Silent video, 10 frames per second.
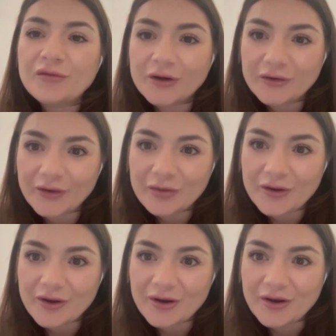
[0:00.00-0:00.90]
focus on
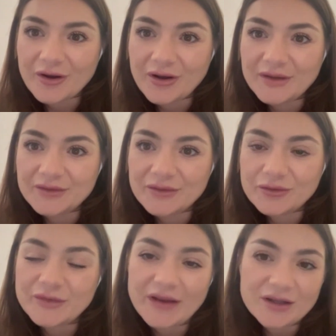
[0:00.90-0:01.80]
and
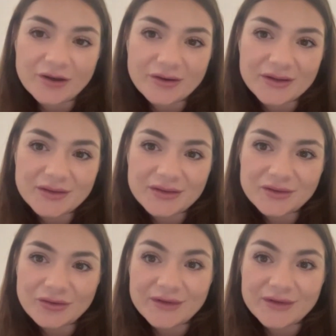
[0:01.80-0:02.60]
to tailor it to,